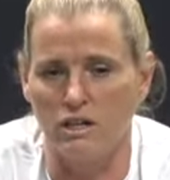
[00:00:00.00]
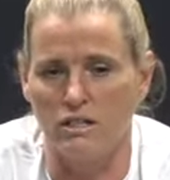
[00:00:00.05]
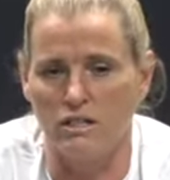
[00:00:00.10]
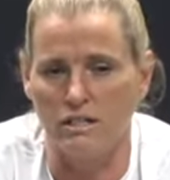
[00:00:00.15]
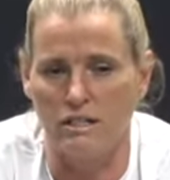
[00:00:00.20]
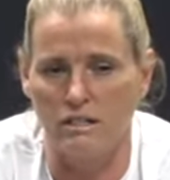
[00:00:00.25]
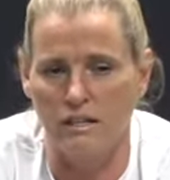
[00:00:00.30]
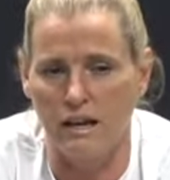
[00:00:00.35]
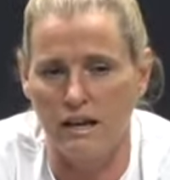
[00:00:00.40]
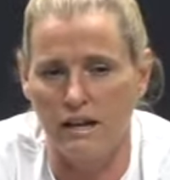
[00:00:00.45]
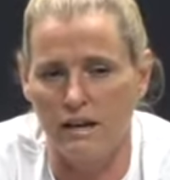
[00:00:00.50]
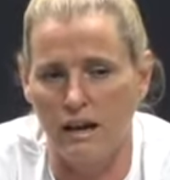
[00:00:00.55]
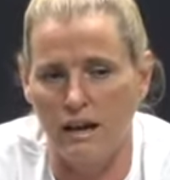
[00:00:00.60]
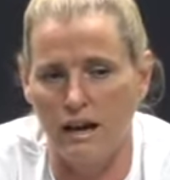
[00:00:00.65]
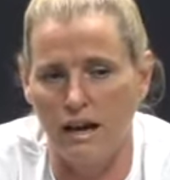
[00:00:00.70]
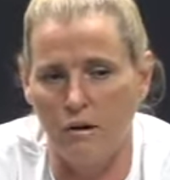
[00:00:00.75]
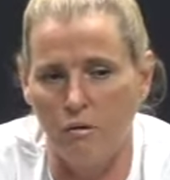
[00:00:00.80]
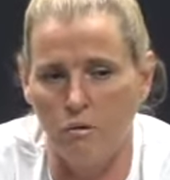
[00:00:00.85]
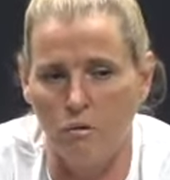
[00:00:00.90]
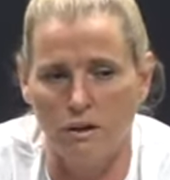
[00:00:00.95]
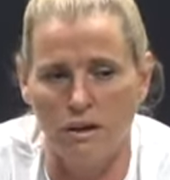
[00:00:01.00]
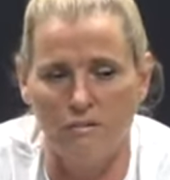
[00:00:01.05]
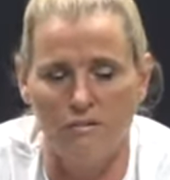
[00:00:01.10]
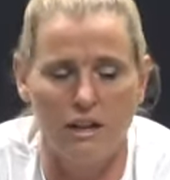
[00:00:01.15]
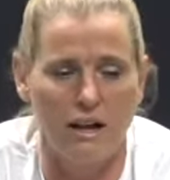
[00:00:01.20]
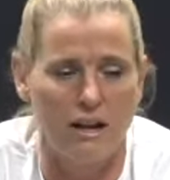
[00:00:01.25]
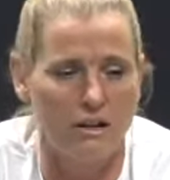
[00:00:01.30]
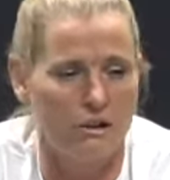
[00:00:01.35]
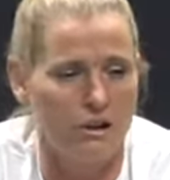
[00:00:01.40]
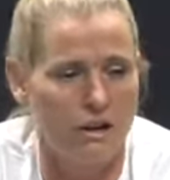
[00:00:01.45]
And I will give a
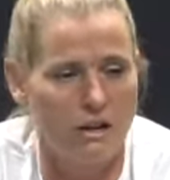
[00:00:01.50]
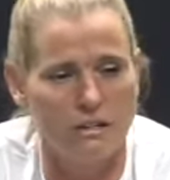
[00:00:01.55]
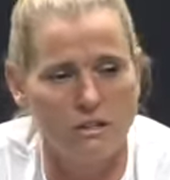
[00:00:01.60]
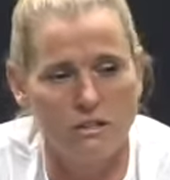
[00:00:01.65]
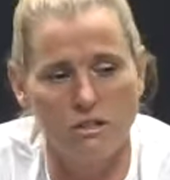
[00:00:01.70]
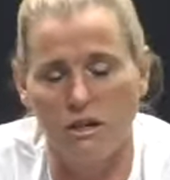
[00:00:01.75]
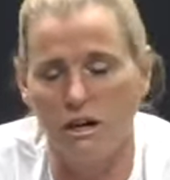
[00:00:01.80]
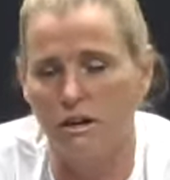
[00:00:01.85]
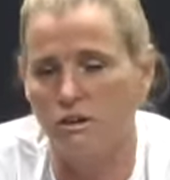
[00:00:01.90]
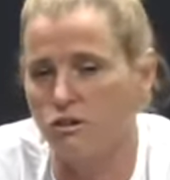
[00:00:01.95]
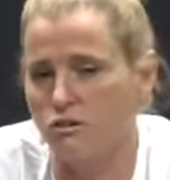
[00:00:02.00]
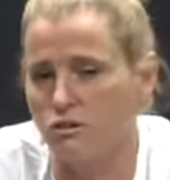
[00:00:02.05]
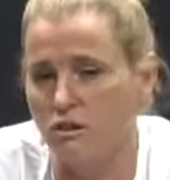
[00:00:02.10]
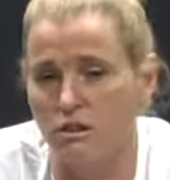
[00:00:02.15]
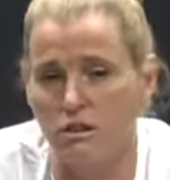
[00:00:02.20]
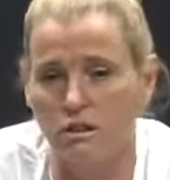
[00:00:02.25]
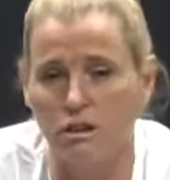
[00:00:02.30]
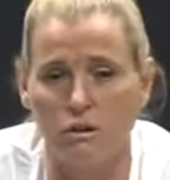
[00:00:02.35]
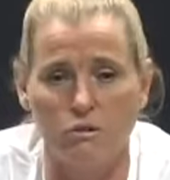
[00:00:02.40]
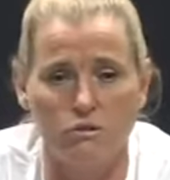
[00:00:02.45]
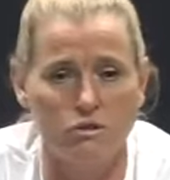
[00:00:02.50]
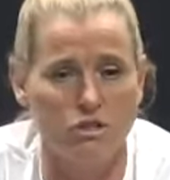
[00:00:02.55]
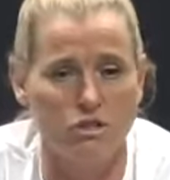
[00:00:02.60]
lot of credit to our strength coach,